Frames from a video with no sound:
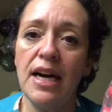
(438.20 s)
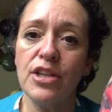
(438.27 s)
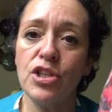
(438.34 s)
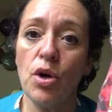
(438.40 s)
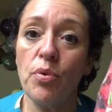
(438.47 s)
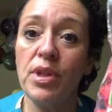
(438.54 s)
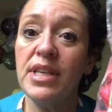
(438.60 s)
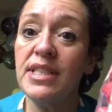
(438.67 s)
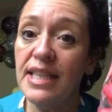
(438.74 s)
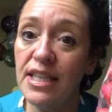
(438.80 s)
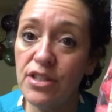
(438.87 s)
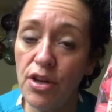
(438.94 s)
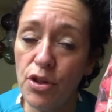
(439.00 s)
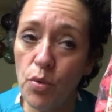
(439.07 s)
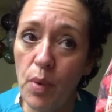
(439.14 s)
So this
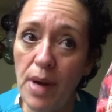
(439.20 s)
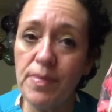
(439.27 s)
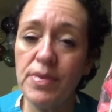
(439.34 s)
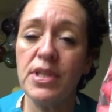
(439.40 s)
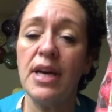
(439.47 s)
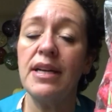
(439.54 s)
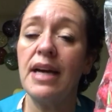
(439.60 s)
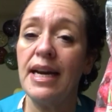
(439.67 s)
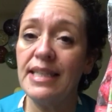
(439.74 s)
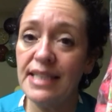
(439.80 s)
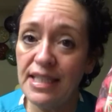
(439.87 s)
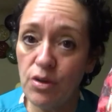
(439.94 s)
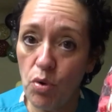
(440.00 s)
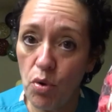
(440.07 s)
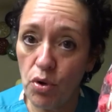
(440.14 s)
is on the website. I
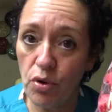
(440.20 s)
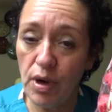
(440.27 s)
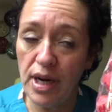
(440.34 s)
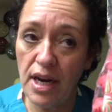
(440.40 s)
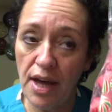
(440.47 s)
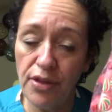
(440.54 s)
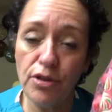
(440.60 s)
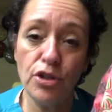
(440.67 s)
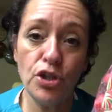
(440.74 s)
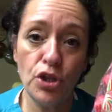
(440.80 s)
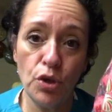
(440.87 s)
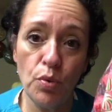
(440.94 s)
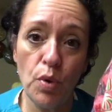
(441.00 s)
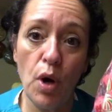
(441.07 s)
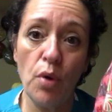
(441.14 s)
did order another
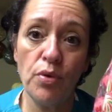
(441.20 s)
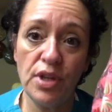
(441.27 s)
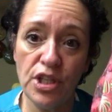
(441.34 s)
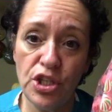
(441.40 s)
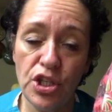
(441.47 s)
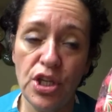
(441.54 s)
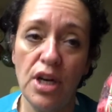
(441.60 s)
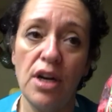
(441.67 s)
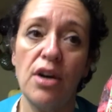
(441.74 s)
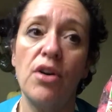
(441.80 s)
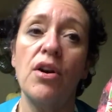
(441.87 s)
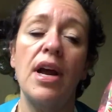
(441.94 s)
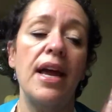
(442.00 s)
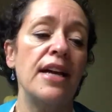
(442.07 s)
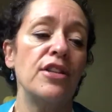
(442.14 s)
duo this
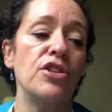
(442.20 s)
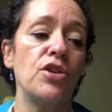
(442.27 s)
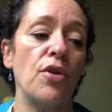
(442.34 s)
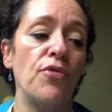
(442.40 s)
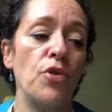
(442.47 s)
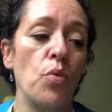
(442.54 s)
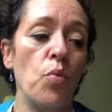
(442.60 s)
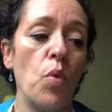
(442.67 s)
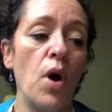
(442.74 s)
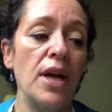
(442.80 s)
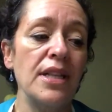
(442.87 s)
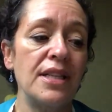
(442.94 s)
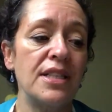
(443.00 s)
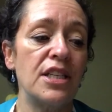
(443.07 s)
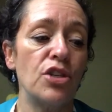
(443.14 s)
year, and so if you
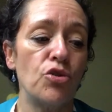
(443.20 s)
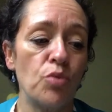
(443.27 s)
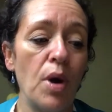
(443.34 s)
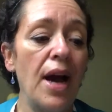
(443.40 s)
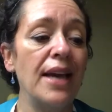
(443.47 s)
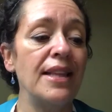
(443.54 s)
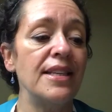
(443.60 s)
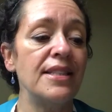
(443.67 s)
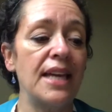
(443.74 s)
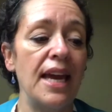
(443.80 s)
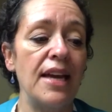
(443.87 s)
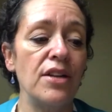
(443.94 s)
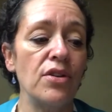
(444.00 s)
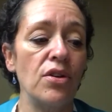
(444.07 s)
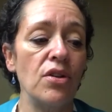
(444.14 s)
want to try this
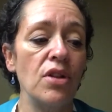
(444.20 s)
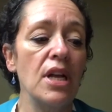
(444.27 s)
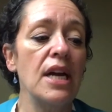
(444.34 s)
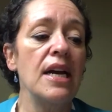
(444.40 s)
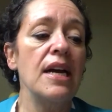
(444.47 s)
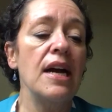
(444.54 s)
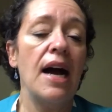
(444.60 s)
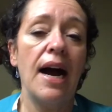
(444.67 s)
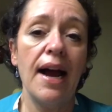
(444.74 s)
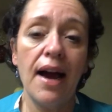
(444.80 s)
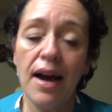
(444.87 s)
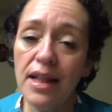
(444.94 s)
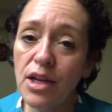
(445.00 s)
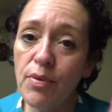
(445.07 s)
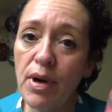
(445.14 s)
candle, I
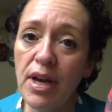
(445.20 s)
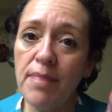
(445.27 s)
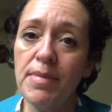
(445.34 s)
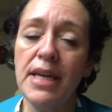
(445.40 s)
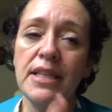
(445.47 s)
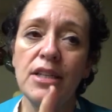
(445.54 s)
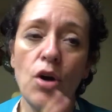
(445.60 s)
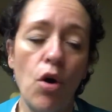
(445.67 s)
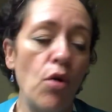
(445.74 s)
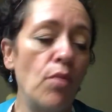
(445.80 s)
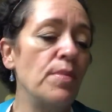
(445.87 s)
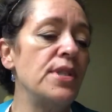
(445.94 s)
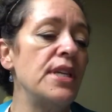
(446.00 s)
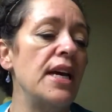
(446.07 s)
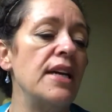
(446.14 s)
highly recommend it.
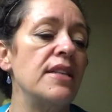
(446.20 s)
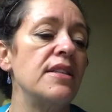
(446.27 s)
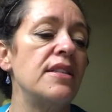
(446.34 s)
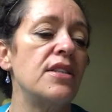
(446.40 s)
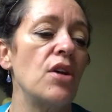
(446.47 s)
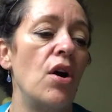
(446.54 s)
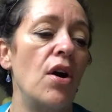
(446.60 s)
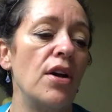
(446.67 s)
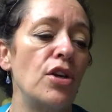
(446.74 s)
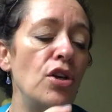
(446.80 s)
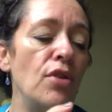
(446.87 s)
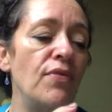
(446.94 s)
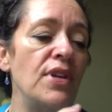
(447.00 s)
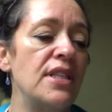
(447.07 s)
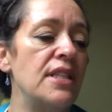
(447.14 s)
Home Sense on
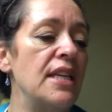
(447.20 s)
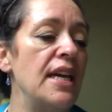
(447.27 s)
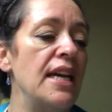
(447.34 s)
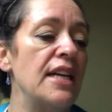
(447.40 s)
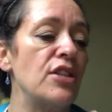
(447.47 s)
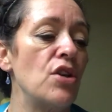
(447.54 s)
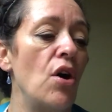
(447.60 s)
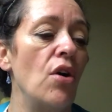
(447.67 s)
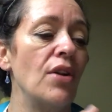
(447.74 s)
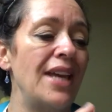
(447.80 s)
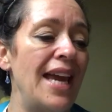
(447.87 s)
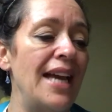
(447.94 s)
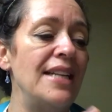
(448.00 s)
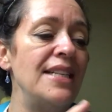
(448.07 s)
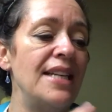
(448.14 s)
QVC is called
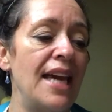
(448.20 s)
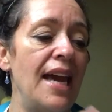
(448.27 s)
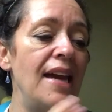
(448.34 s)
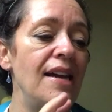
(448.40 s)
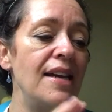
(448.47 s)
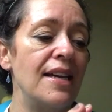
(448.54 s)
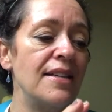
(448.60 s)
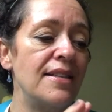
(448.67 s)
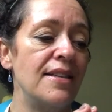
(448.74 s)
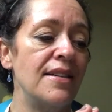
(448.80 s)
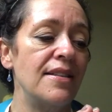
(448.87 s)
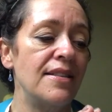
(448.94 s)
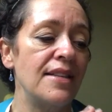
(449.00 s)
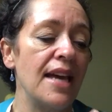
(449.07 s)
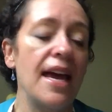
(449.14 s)
Candy Cane
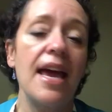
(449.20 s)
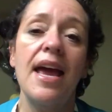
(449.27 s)
Kisses,